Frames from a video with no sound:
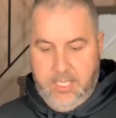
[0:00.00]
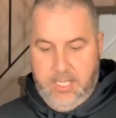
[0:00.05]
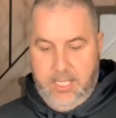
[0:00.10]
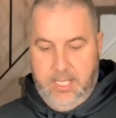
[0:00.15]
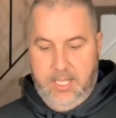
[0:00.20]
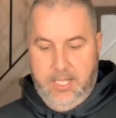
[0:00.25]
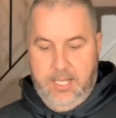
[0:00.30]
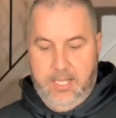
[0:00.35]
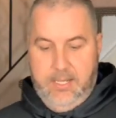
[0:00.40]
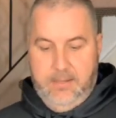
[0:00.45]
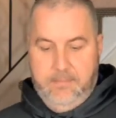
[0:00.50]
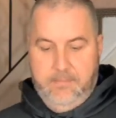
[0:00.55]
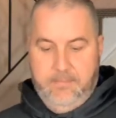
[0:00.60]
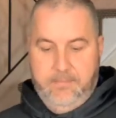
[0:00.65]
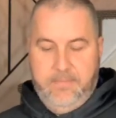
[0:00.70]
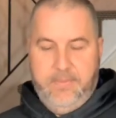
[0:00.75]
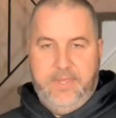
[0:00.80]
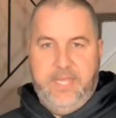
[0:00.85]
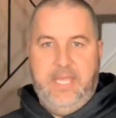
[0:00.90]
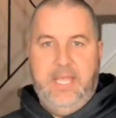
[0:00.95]
I
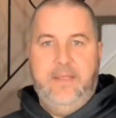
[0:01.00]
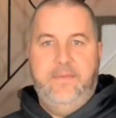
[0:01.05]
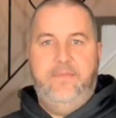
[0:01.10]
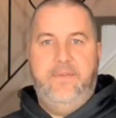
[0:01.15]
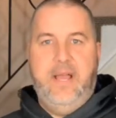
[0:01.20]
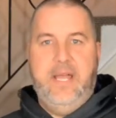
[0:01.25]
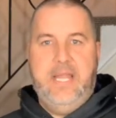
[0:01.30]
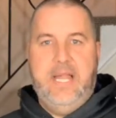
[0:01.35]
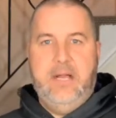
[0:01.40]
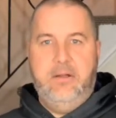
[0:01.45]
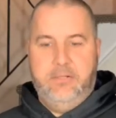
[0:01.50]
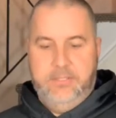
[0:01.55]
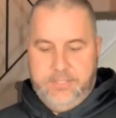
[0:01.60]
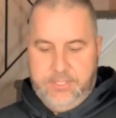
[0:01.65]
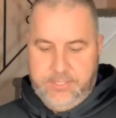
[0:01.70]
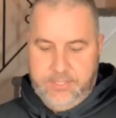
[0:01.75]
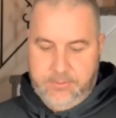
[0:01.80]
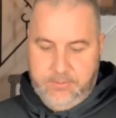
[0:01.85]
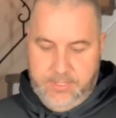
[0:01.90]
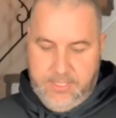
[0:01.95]
think I had $5
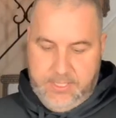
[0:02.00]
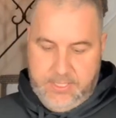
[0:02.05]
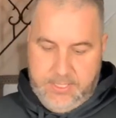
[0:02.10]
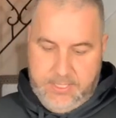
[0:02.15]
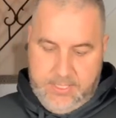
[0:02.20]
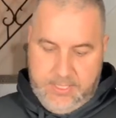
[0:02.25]
into it.